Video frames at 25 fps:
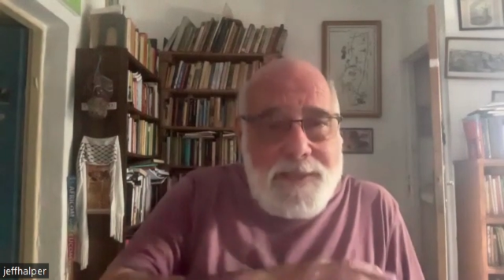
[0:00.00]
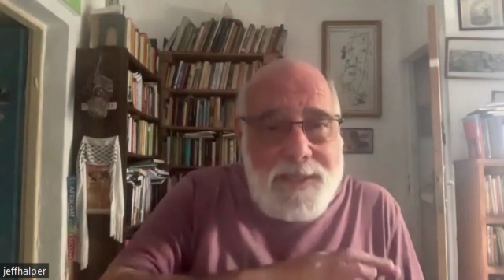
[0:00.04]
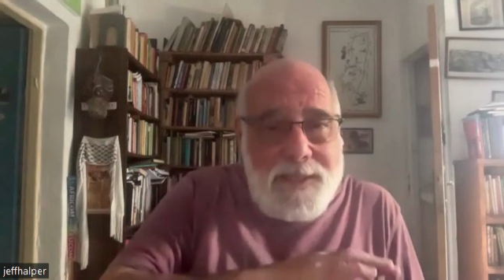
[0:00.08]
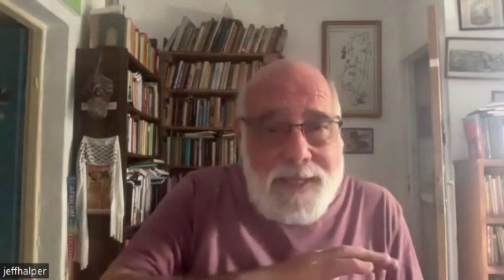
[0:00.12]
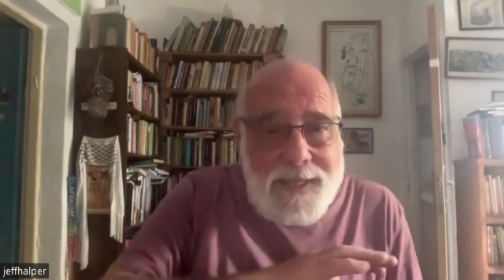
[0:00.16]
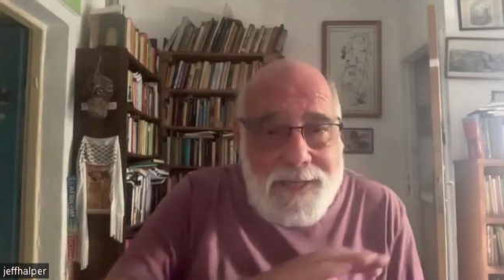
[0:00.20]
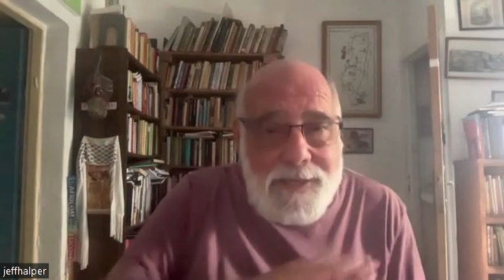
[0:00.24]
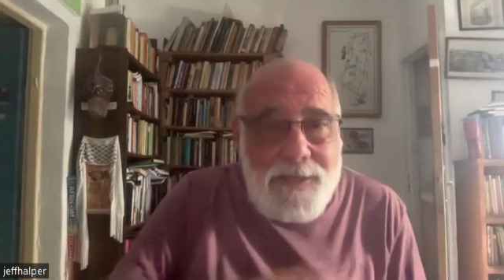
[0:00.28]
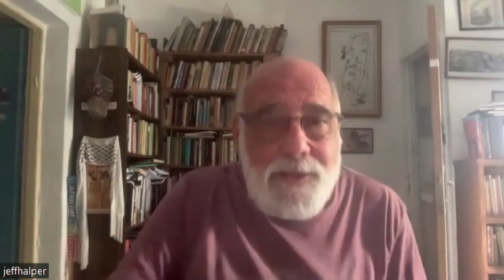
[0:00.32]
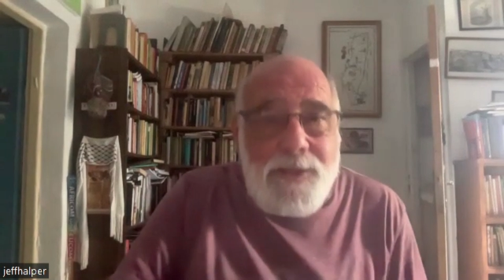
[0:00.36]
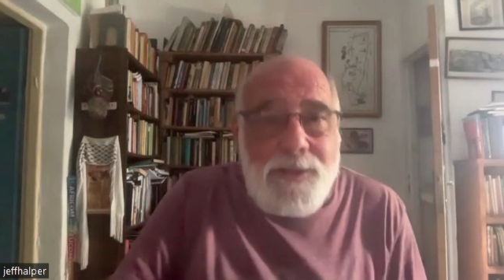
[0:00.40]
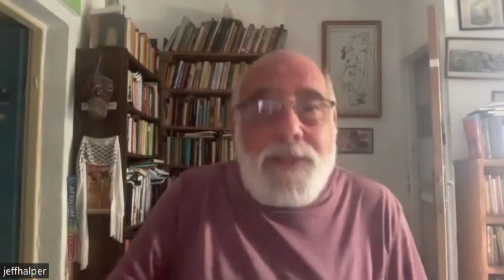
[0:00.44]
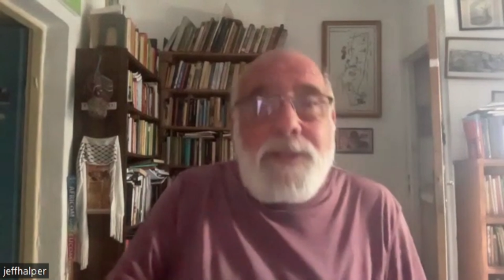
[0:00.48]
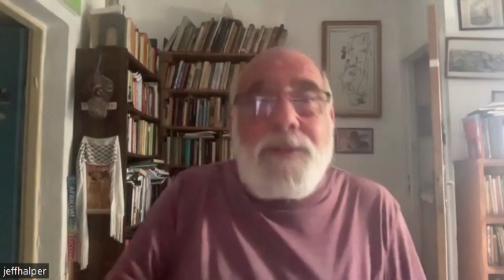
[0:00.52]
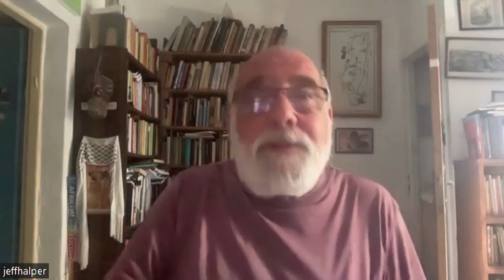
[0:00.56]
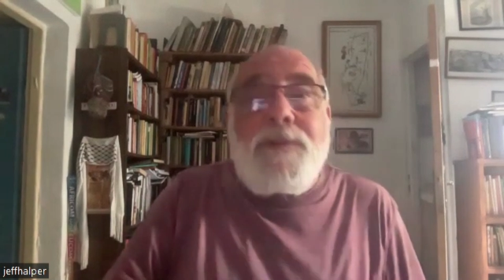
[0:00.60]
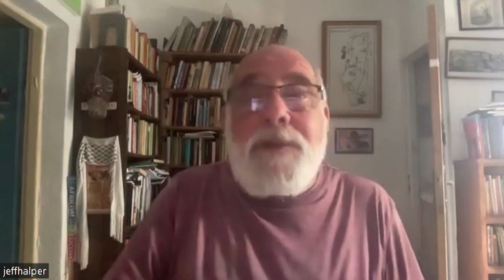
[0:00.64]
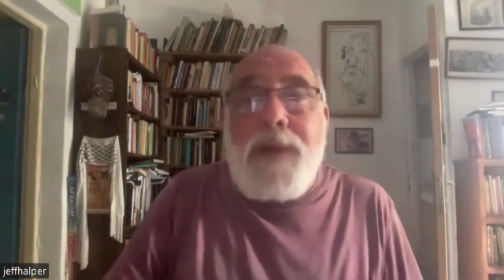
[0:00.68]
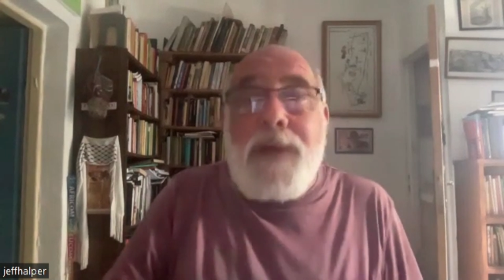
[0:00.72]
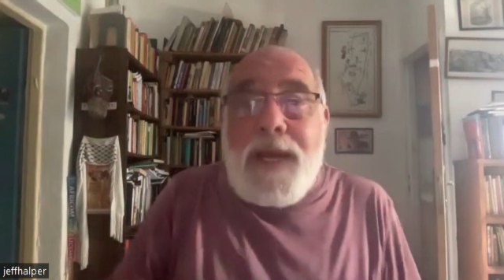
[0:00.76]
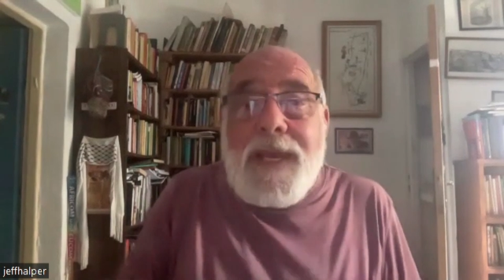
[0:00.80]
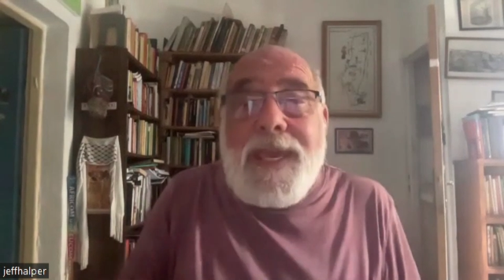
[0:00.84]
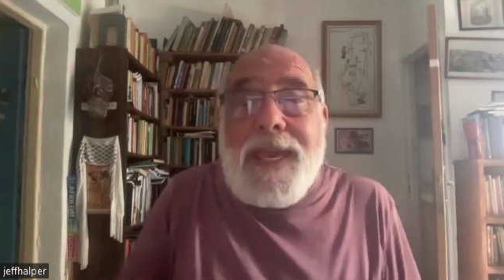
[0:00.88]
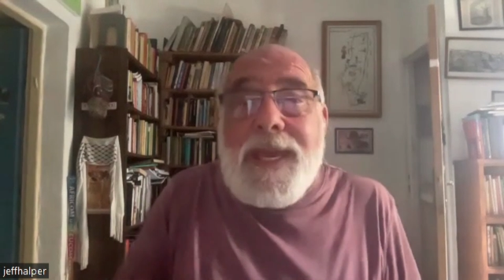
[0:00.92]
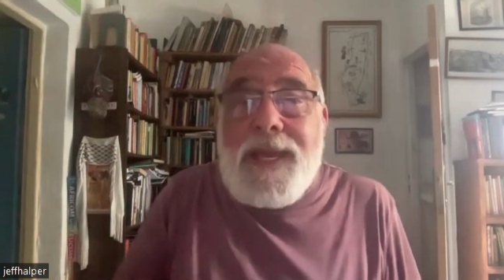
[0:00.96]
killed
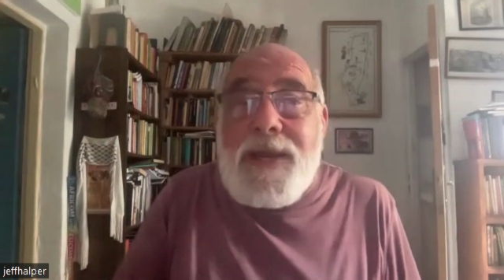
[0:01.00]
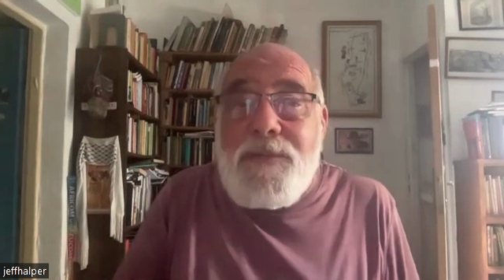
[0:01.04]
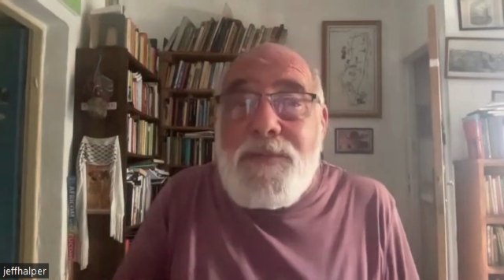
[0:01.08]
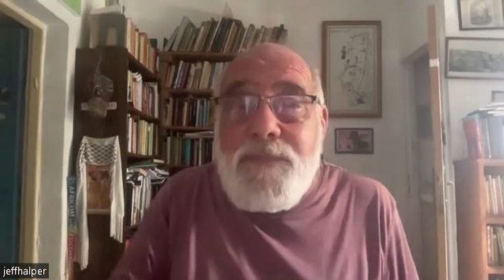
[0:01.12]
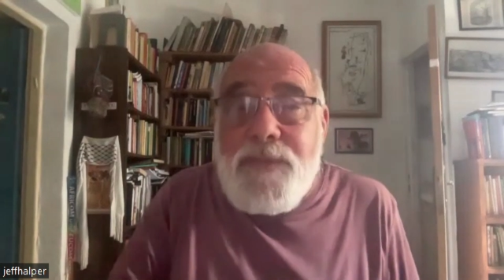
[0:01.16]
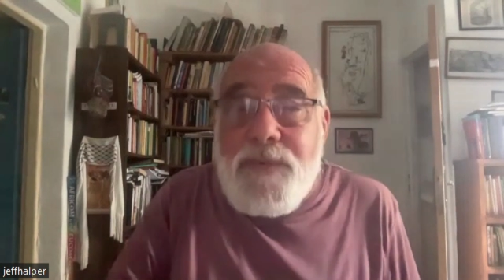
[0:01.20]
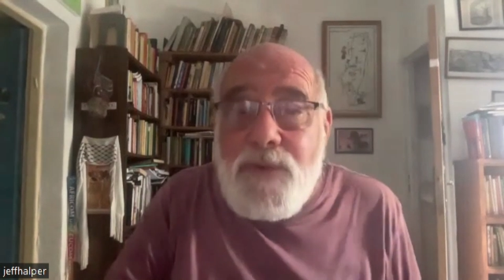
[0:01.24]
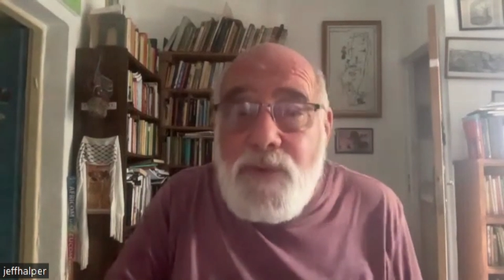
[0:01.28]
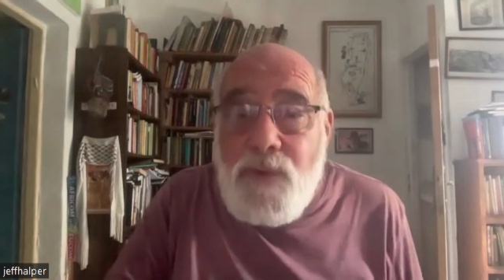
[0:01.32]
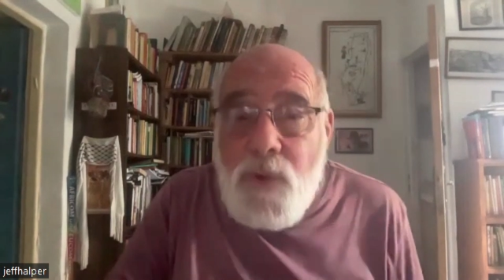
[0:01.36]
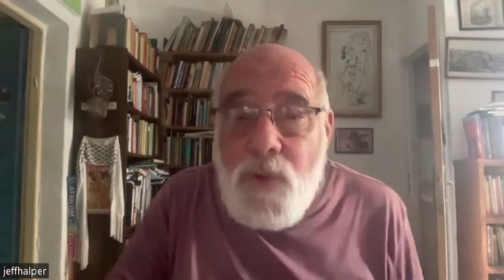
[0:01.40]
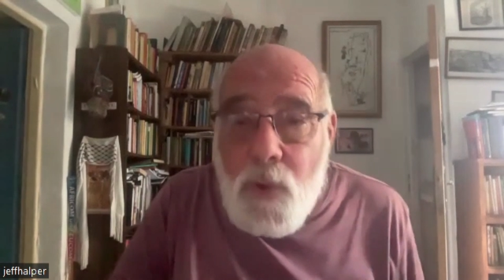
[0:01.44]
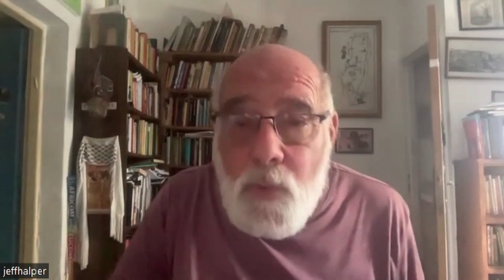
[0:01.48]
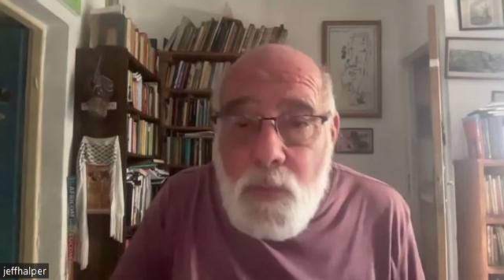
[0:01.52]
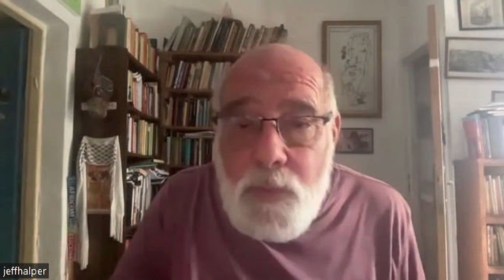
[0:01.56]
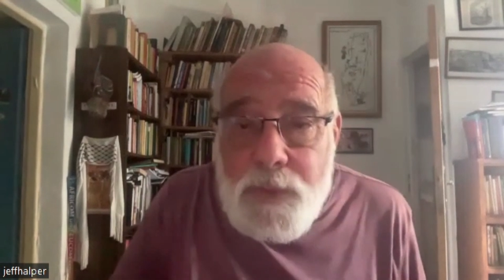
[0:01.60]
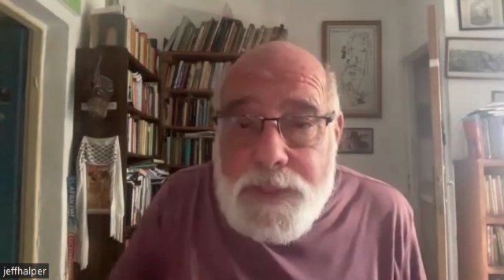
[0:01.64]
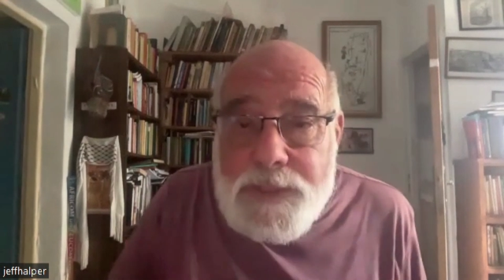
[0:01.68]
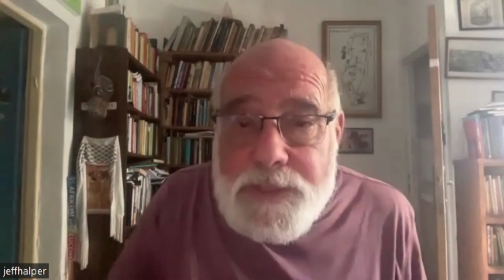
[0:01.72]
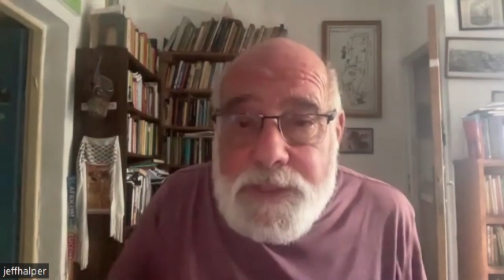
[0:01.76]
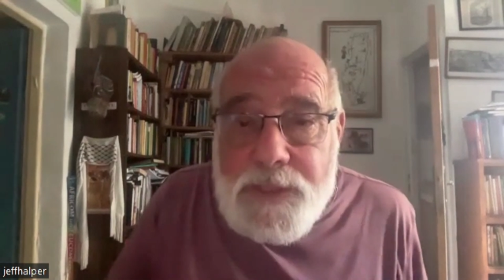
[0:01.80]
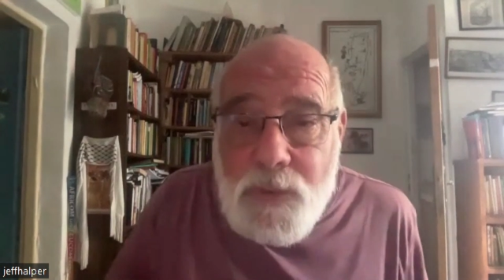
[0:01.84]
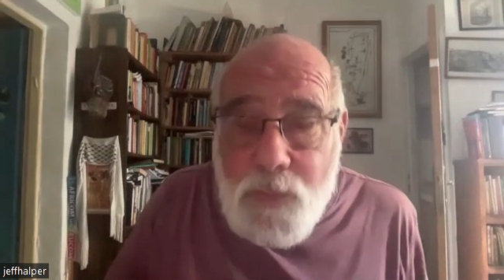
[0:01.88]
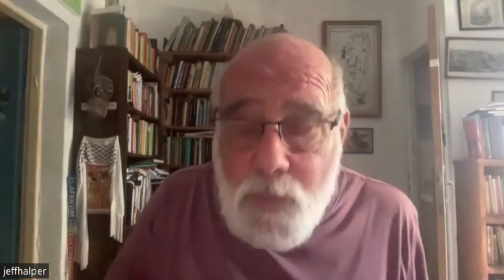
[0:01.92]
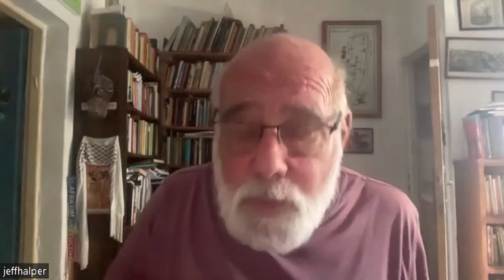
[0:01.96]
again for no
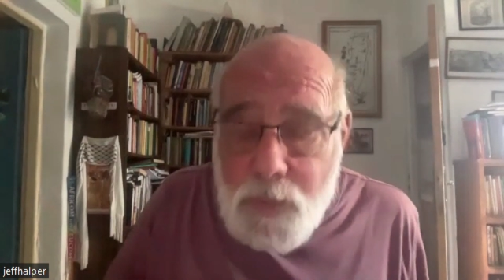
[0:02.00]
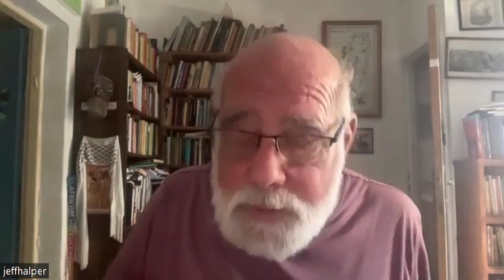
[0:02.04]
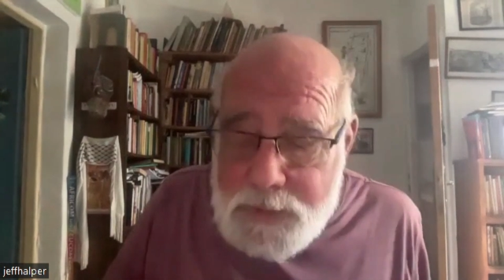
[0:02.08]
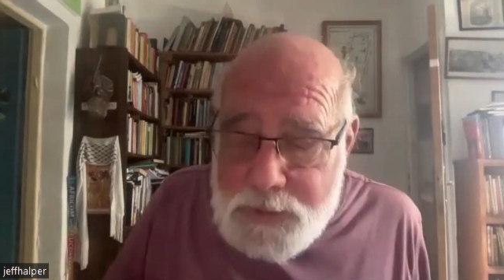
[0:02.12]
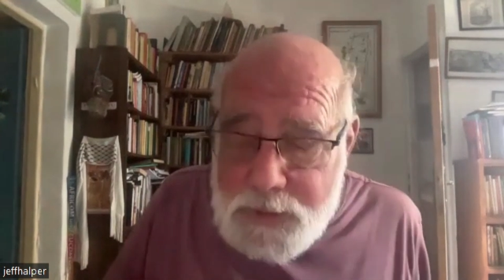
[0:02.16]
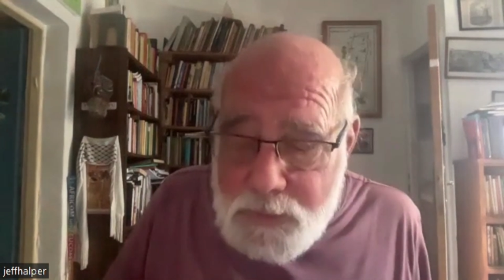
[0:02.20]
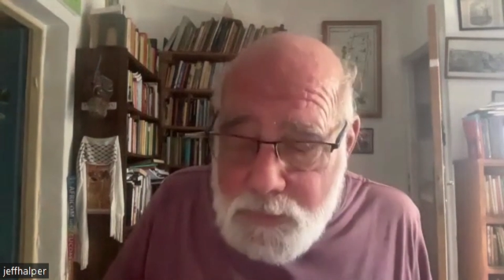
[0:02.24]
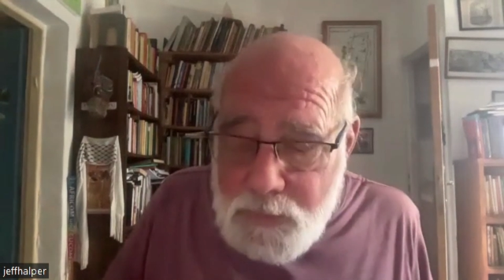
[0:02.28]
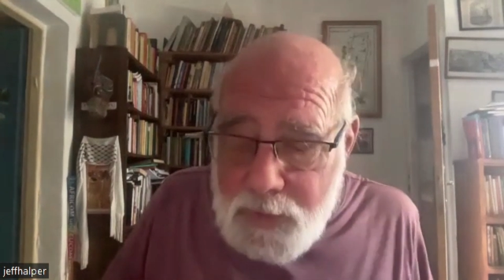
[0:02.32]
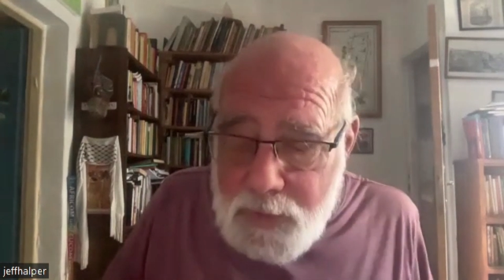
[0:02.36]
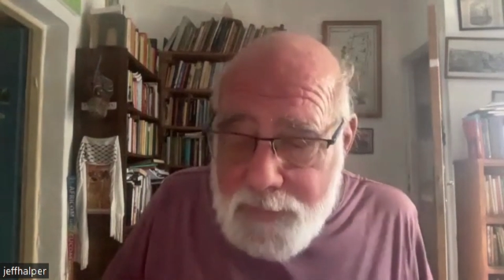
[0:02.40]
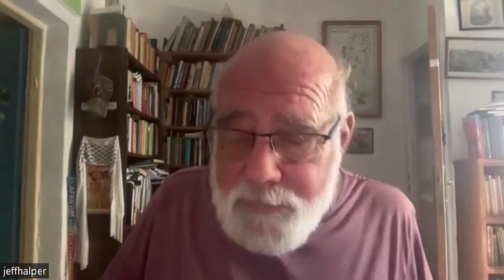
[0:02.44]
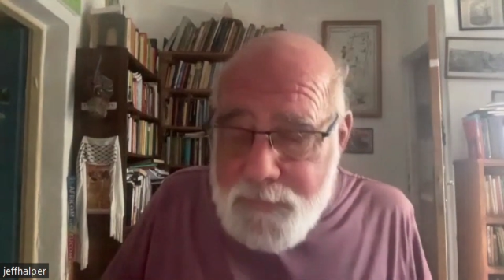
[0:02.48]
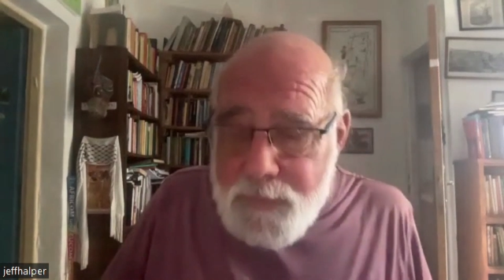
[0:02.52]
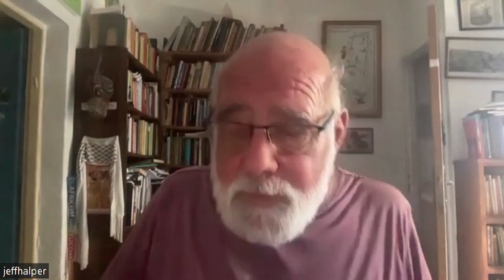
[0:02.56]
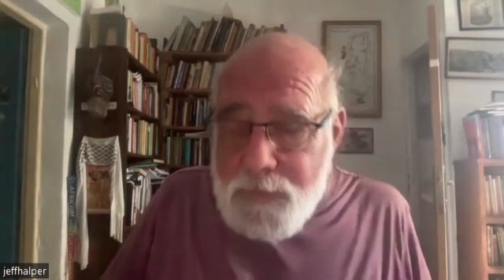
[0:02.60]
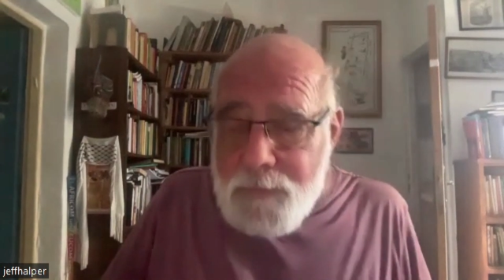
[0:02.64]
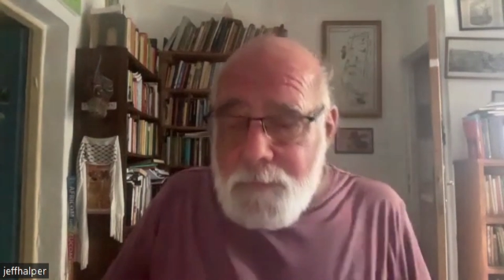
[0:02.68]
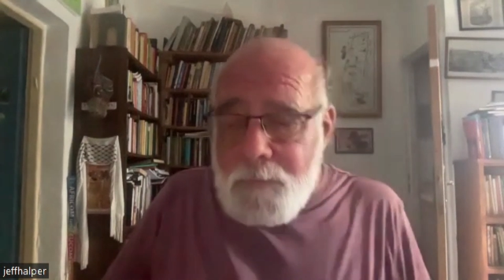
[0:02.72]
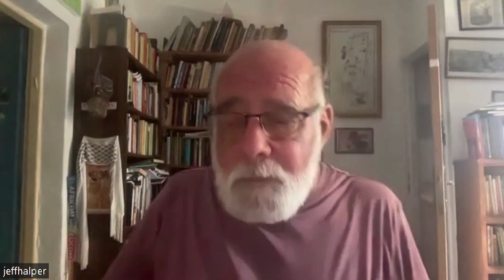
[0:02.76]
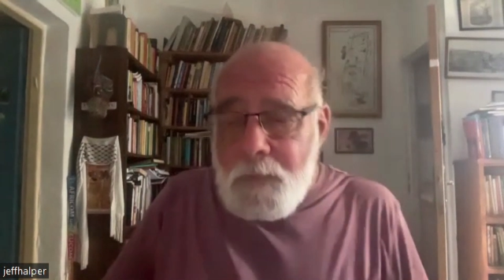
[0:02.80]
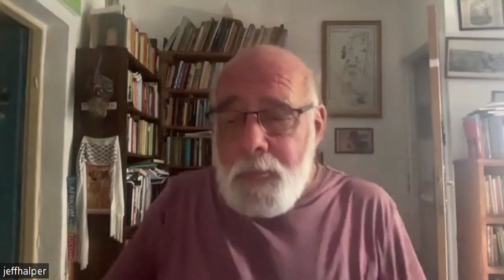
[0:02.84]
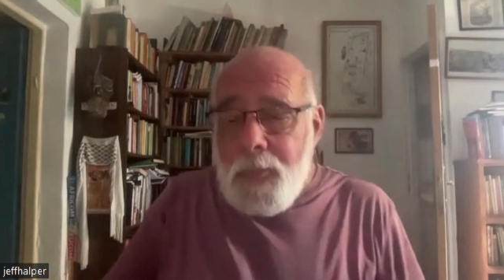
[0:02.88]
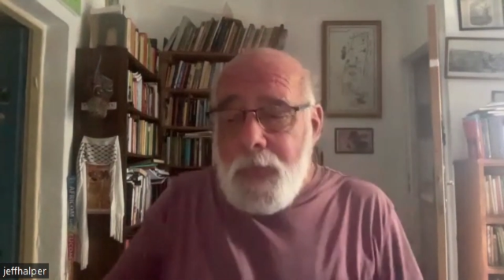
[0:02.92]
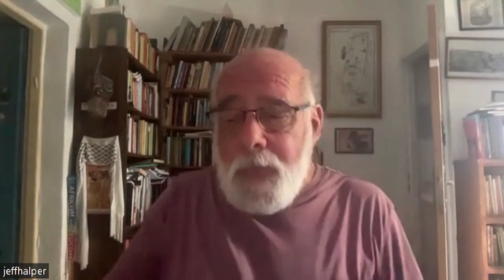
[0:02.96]
reason whatsoever.